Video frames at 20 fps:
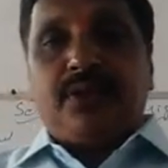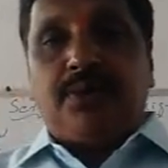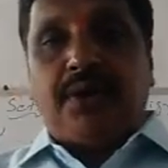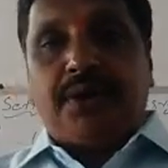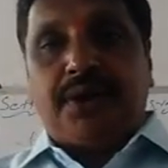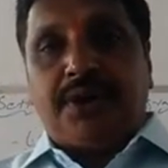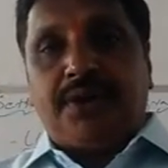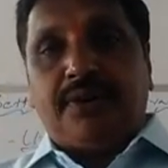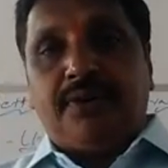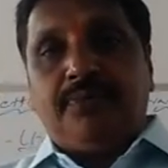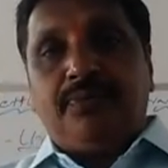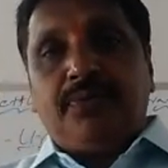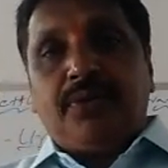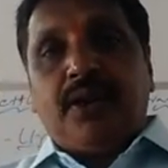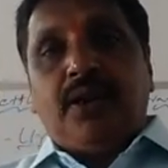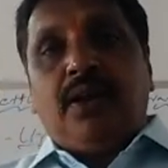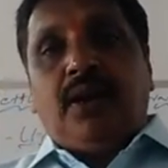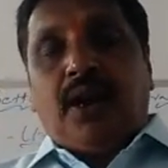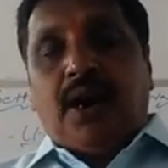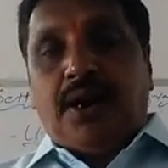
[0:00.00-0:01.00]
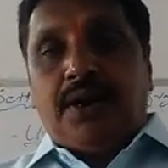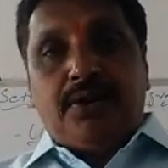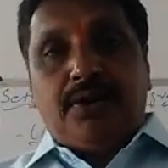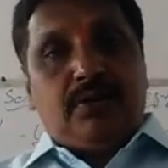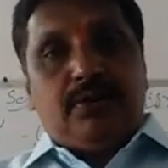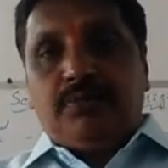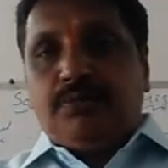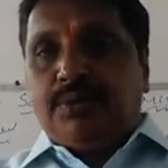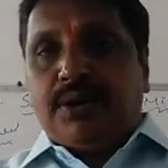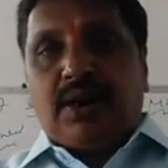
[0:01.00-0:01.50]
Got it?
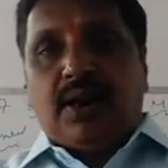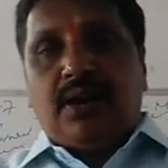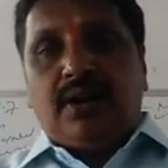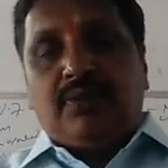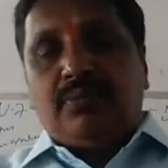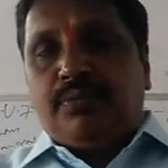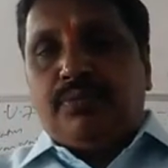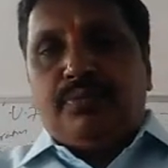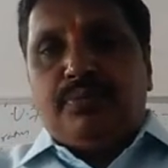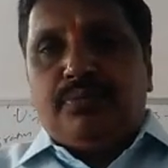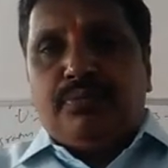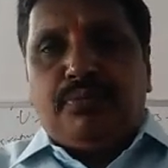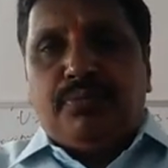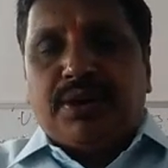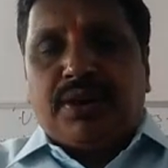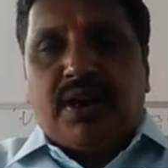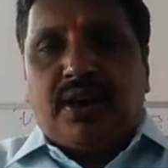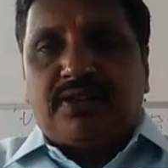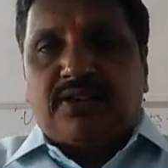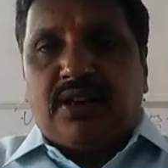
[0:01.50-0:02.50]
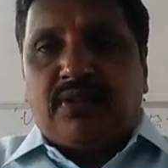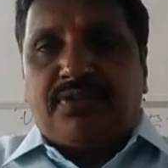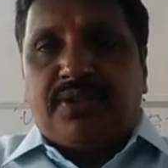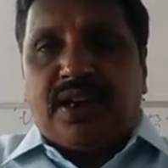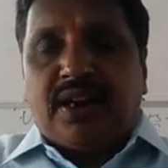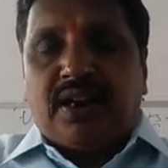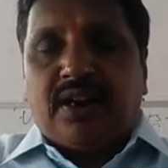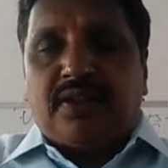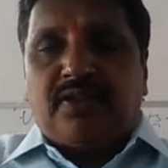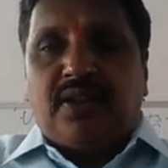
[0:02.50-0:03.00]
And because of
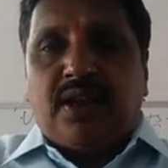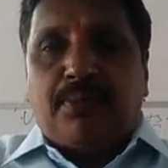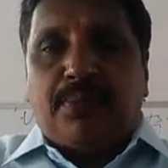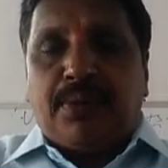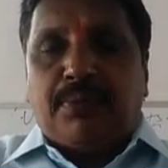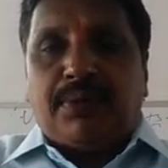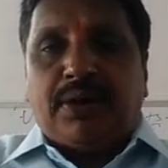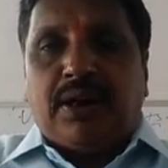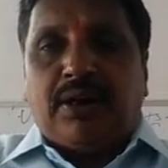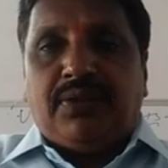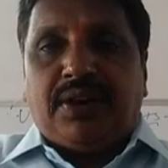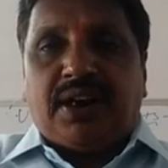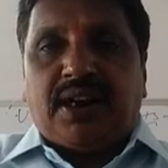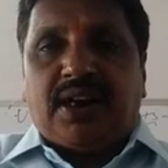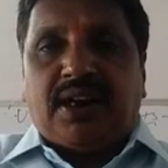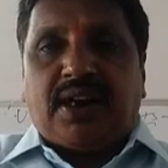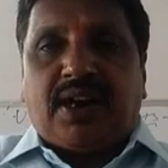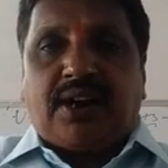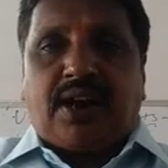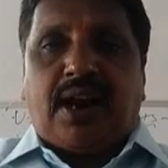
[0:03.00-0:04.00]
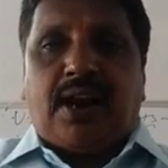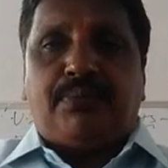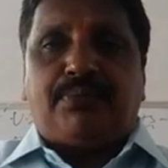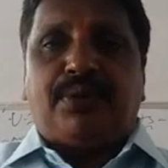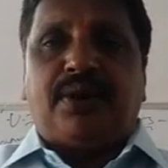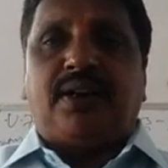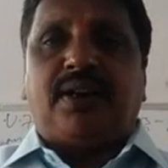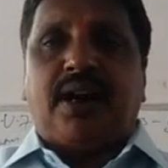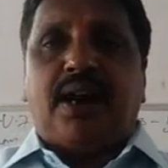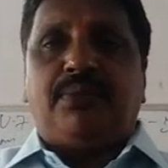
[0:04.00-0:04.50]
the people living in a
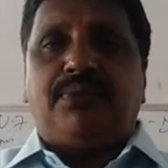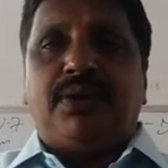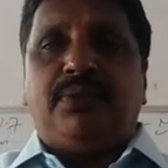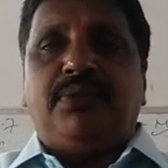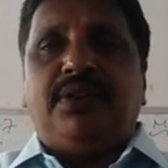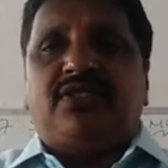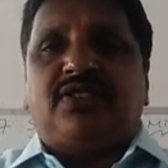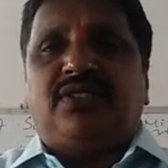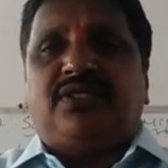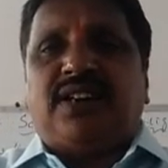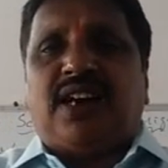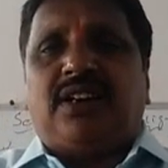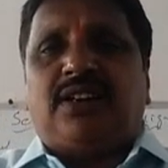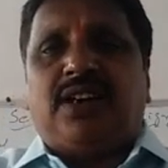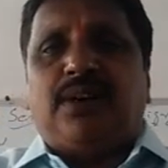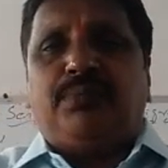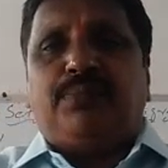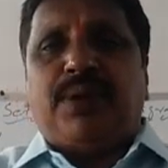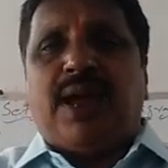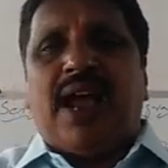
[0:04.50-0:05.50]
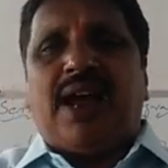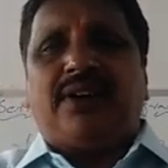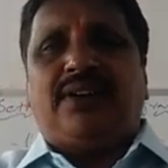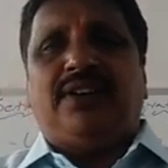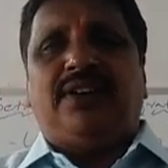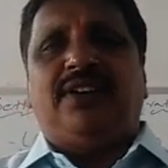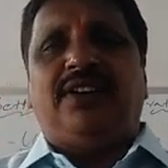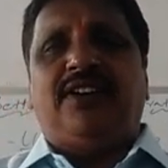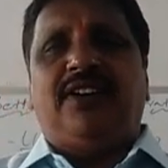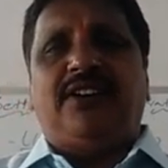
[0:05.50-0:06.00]
cramped means tightly
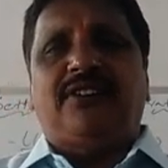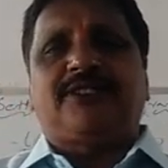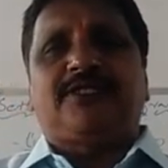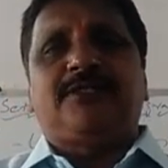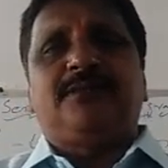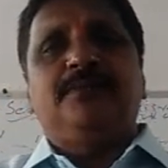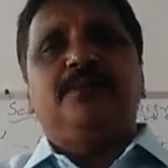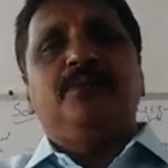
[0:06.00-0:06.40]
packed areas.